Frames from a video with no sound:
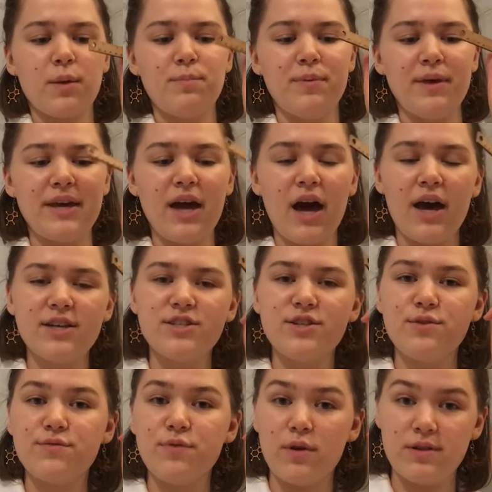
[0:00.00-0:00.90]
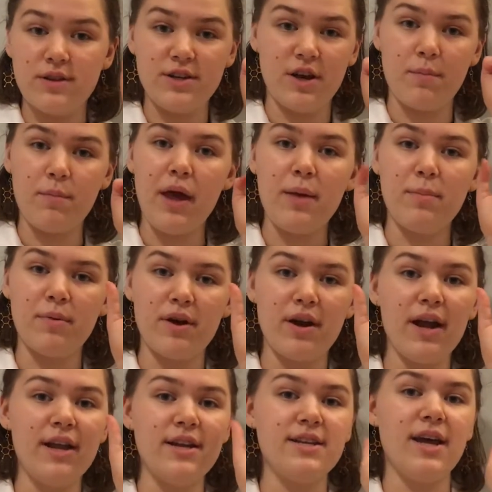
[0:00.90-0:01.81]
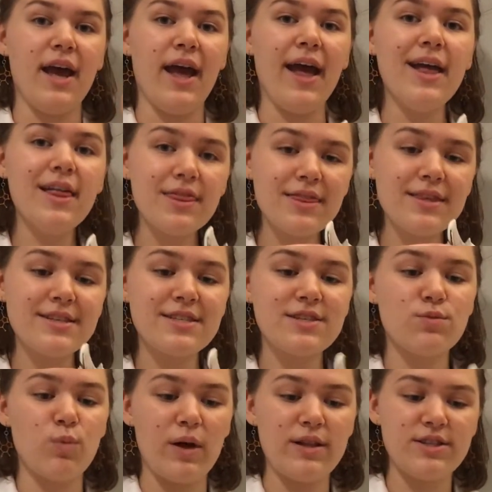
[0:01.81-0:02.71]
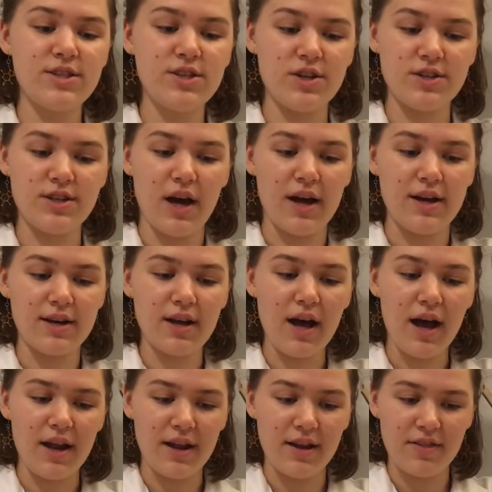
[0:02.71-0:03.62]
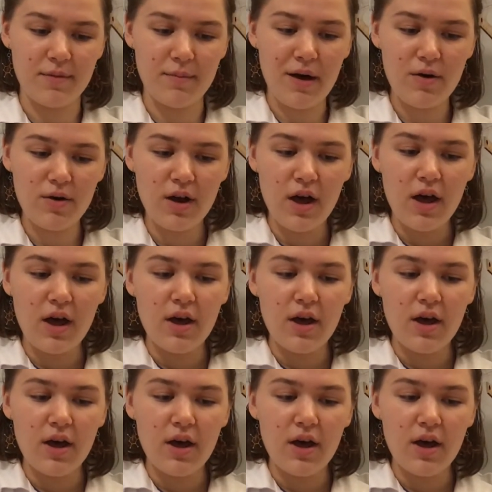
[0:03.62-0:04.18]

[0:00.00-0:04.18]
because you folded your paper into eighths, once you're done cutting them out,